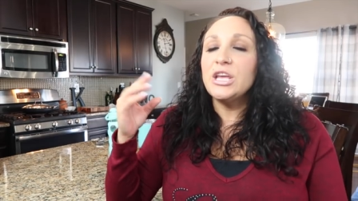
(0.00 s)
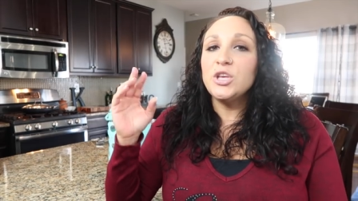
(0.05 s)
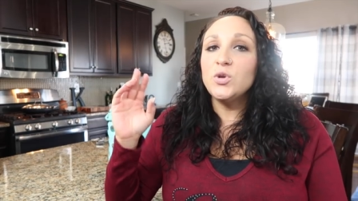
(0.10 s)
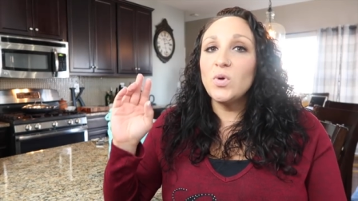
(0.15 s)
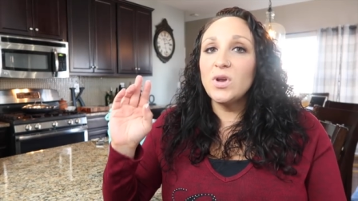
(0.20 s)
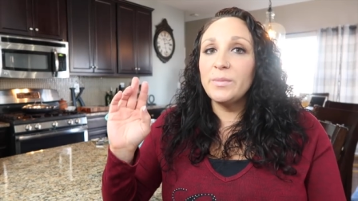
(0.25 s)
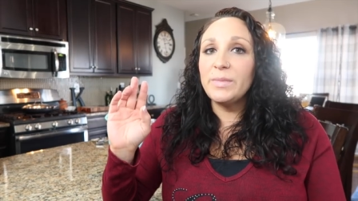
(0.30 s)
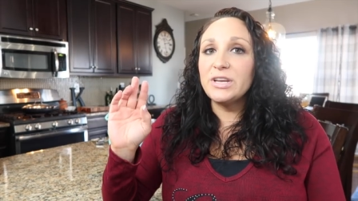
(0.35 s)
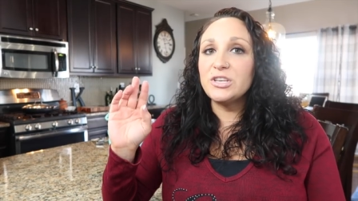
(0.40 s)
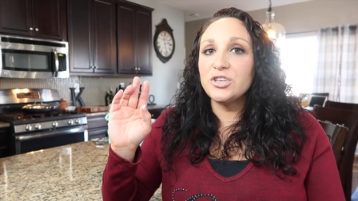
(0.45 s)
you
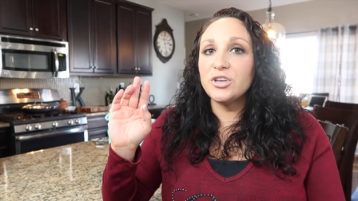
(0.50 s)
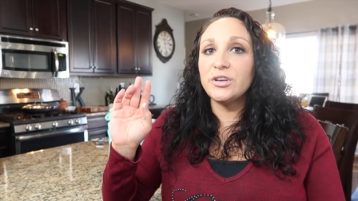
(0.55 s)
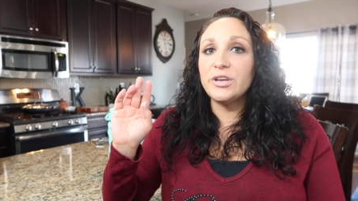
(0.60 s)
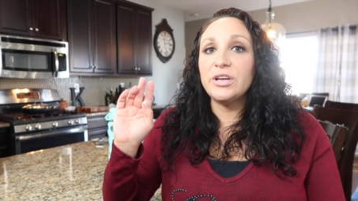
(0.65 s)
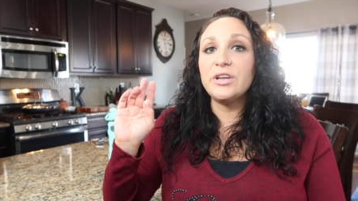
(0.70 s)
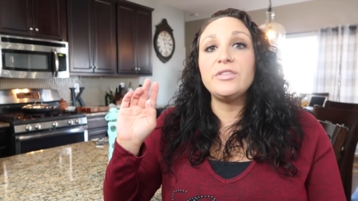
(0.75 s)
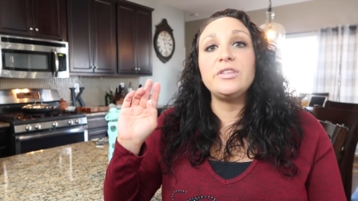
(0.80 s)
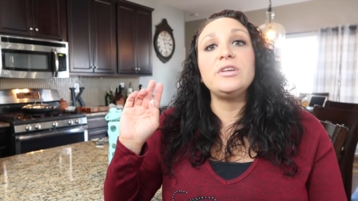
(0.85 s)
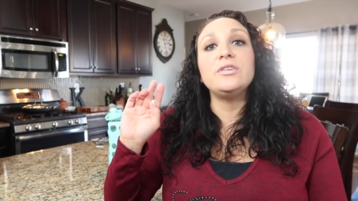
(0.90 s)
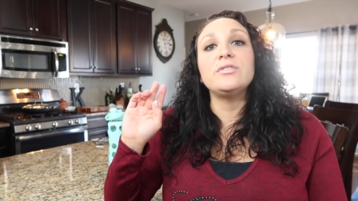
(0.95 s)
want to make sure
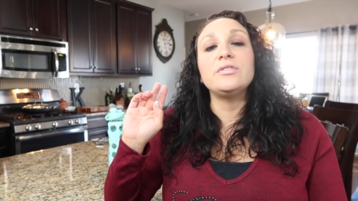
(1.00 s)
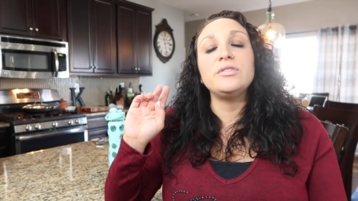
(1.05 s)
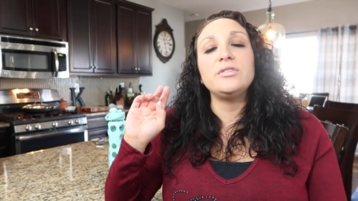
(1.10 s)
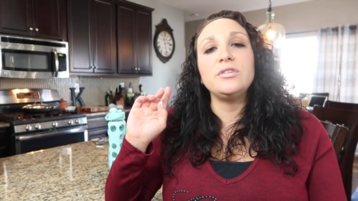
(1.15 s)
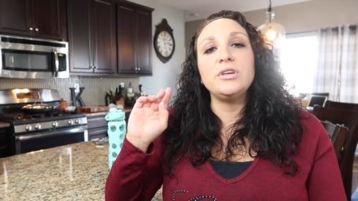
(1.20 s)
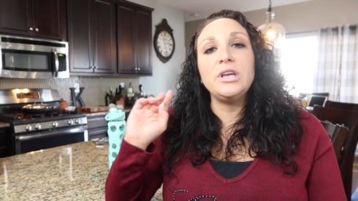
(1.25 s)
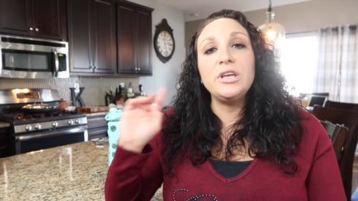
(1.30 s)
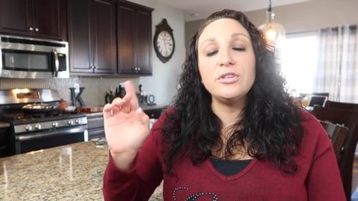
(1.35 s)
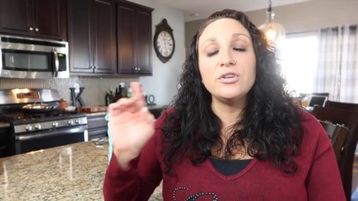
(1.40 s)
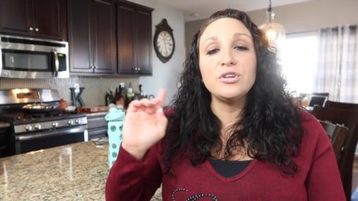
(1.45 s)
you're
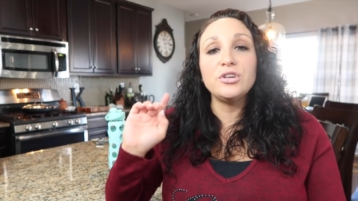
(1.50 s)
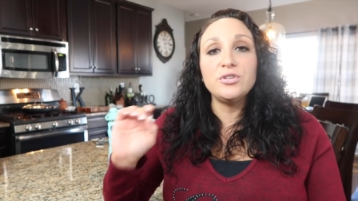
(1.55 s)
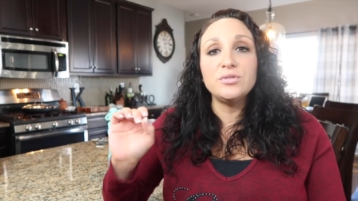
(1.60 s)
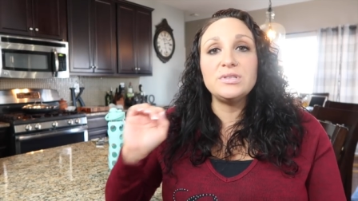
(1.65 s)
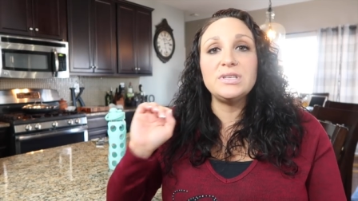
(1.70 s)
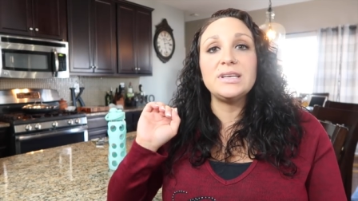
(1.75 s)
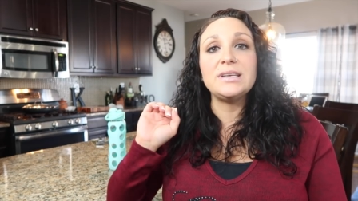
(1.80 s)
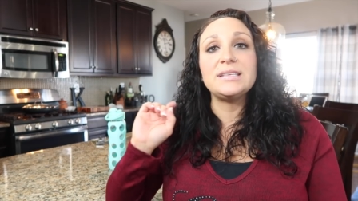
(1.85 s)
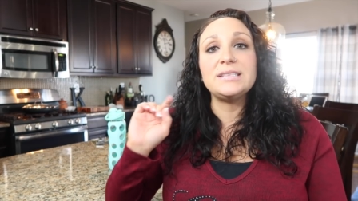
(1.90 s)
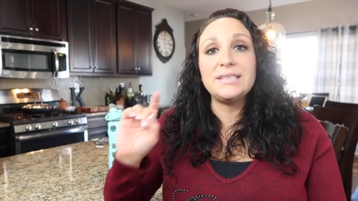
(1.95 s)
either
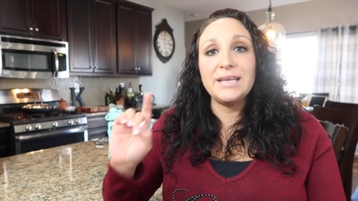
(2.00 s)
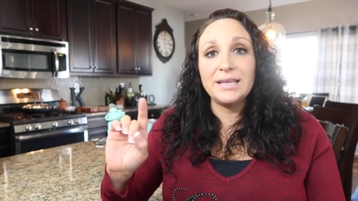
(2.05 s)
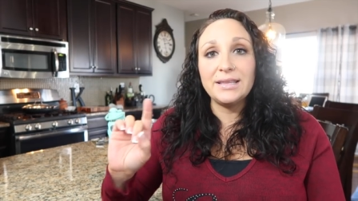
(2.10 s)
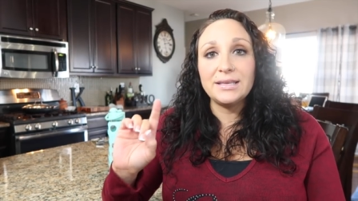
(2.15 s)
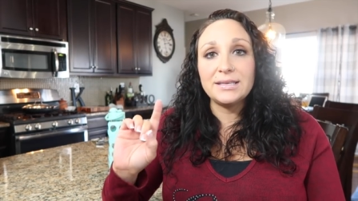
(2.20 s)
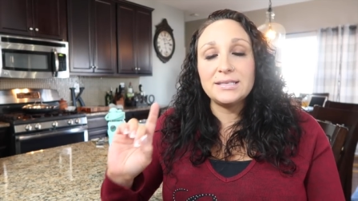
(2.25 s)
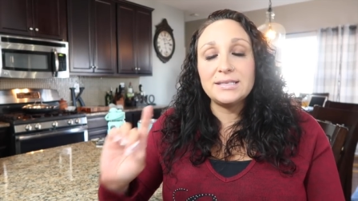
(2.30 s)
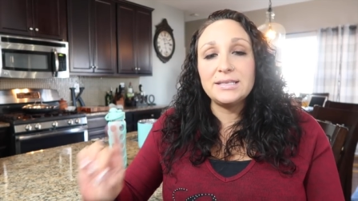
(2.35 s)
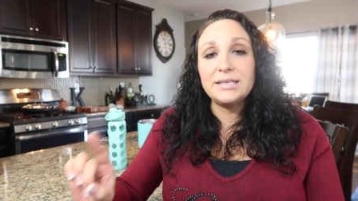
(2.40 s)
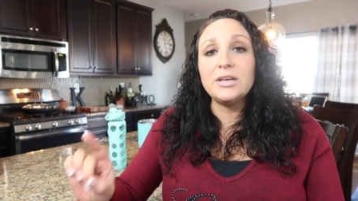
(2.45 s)
using
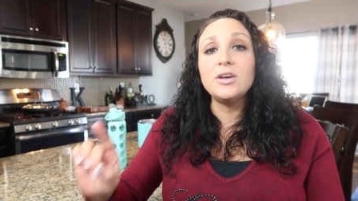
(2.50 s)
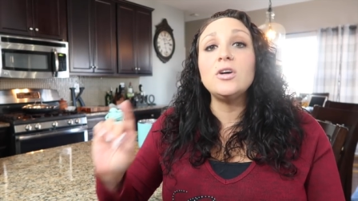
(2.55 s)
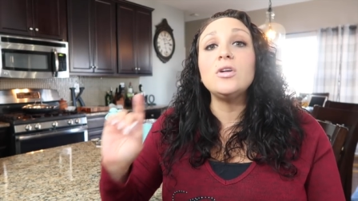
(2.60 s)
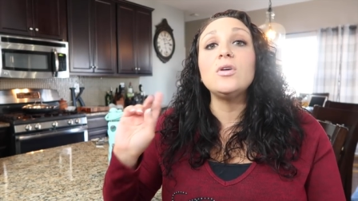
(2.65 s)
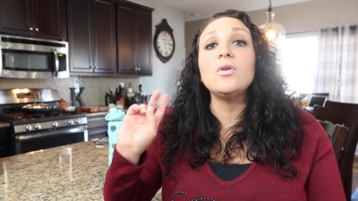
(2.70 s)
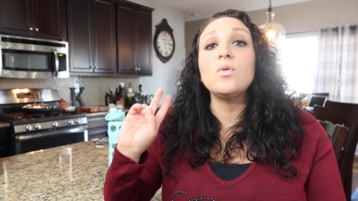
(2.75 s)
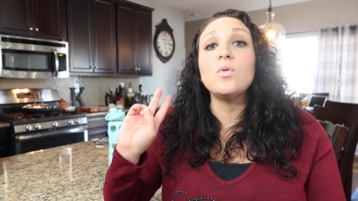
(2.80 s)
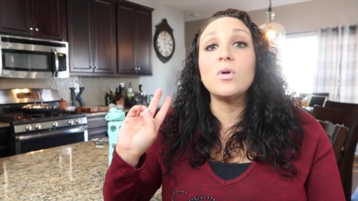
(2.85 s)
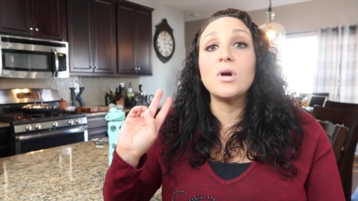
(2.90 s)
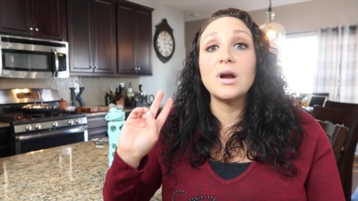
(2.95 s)
stainless
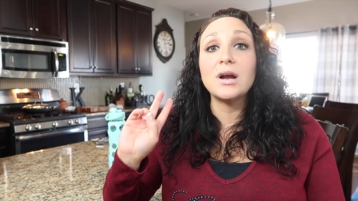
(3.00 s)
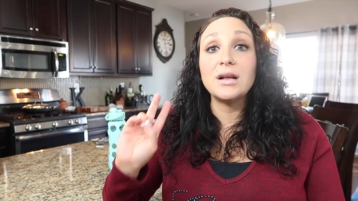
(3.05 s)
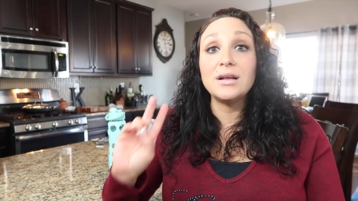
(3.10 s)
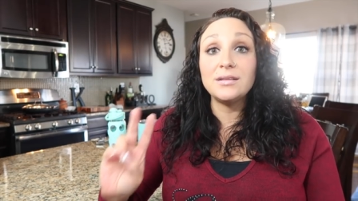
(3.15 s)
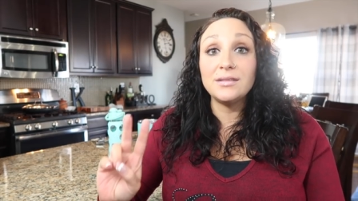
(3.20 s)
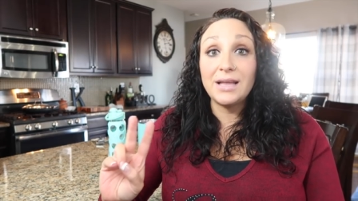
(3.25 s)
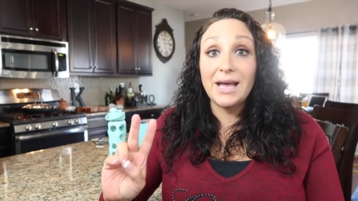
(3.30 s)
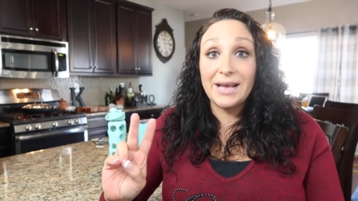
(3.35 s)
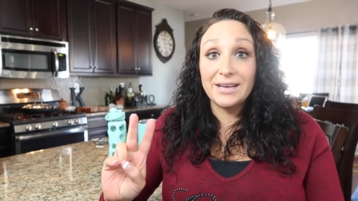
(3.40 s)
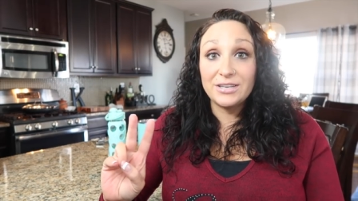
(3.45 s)
steel or
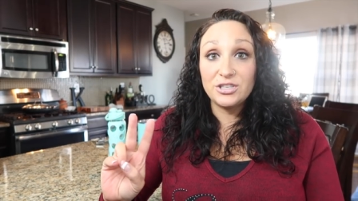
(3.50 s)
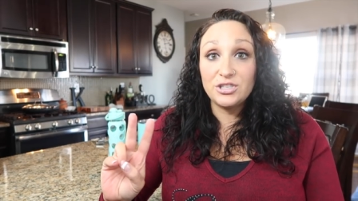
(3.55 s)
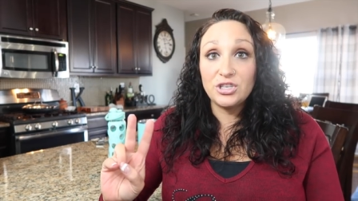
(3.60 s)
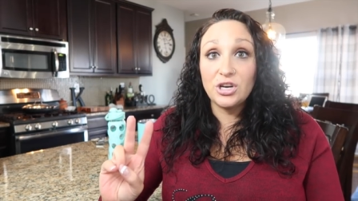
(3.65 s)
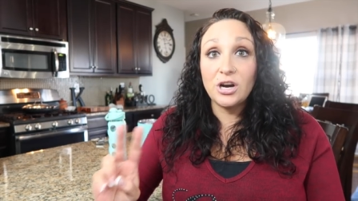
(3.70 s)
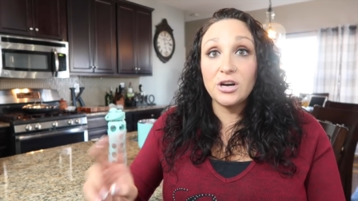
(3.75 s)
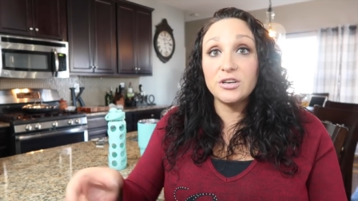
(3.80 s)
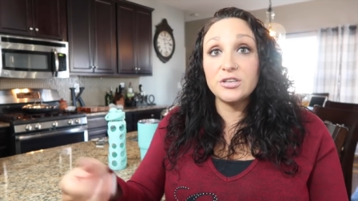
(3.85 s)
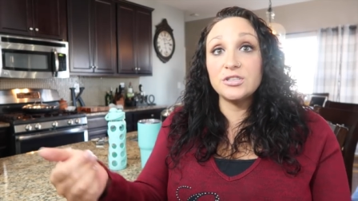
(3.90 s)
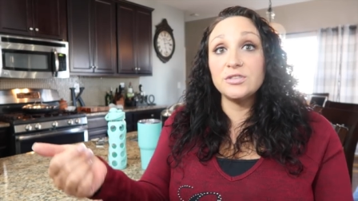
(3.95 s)
glass
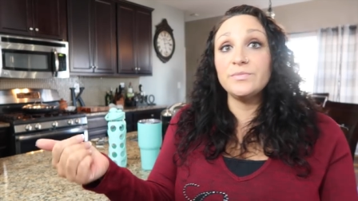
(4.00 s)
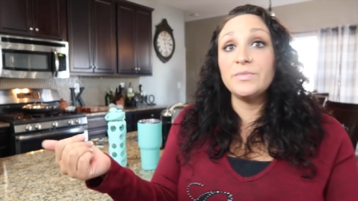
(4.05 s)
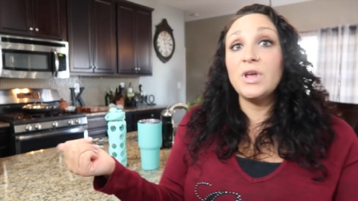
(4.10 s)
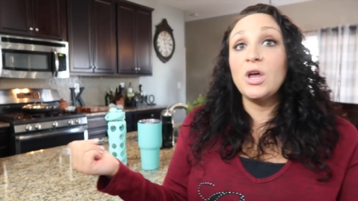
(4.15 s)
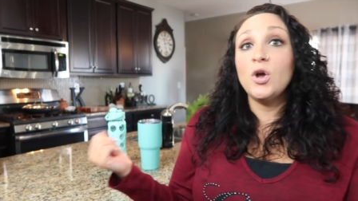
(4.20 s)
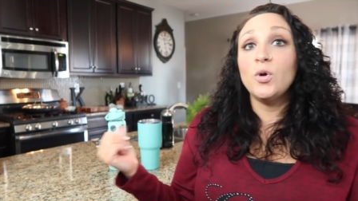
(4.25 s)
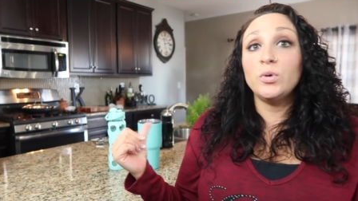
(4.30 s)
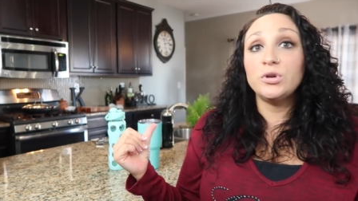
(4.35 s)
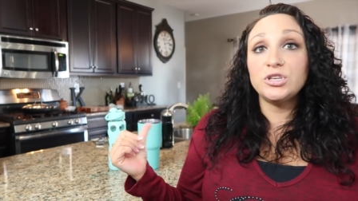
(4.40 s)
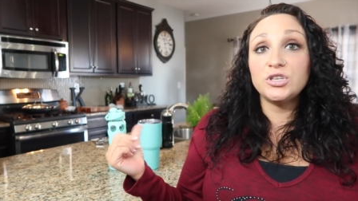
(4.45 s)
jars,
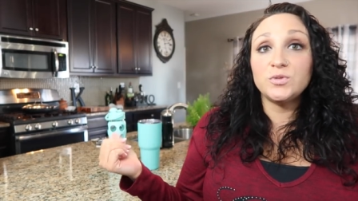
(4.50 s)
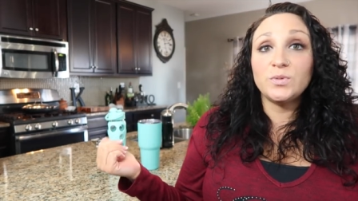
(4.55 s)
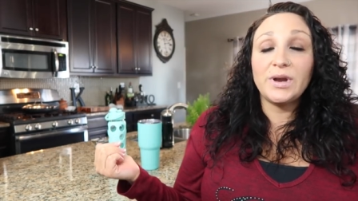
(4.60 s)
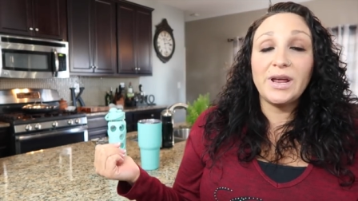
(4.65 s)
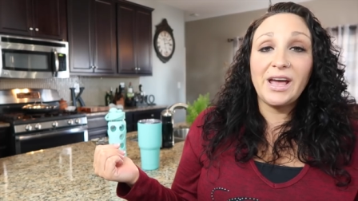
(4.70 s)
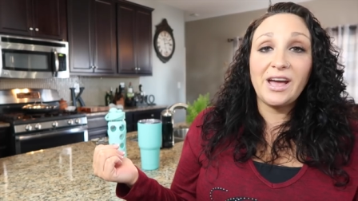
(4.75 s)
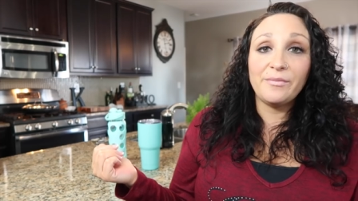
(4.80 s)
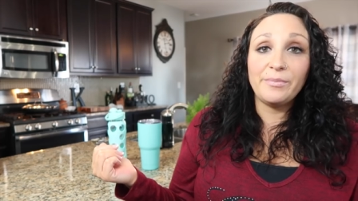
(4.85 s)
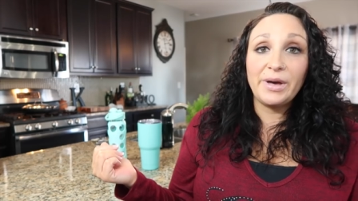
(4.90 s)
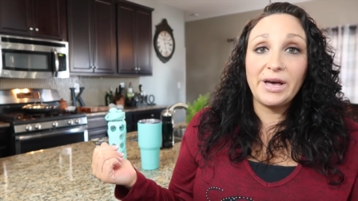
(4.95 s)
which is what
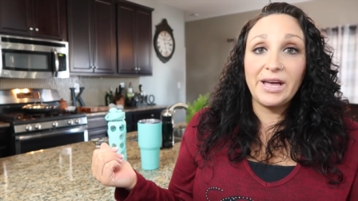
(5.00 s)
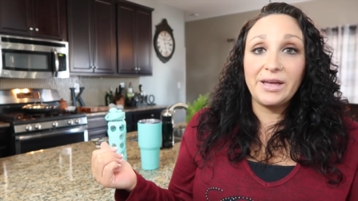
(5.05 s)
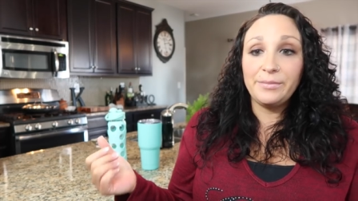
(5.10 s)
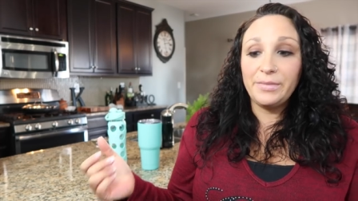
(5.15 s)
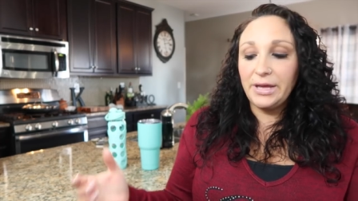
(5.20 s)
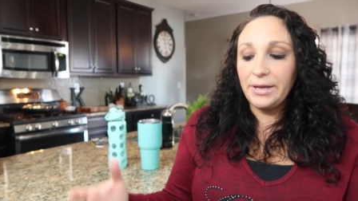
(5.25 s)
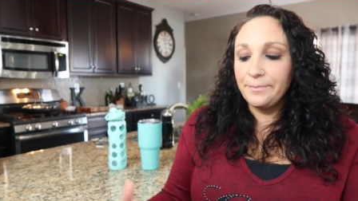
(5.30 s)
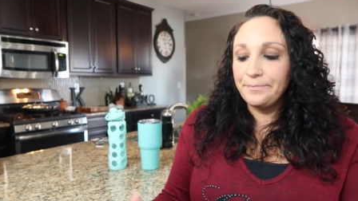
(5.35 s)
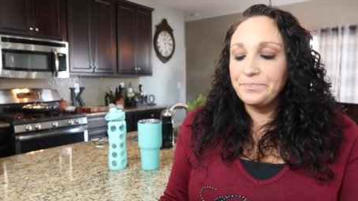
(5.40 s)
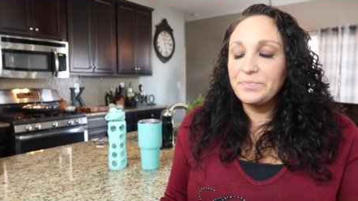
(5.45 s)
I have behind
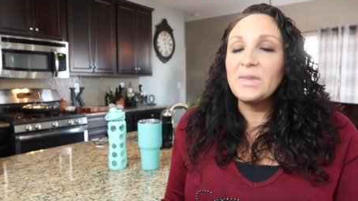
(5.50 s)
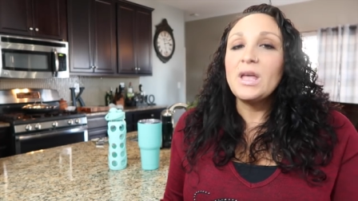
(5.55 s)
me.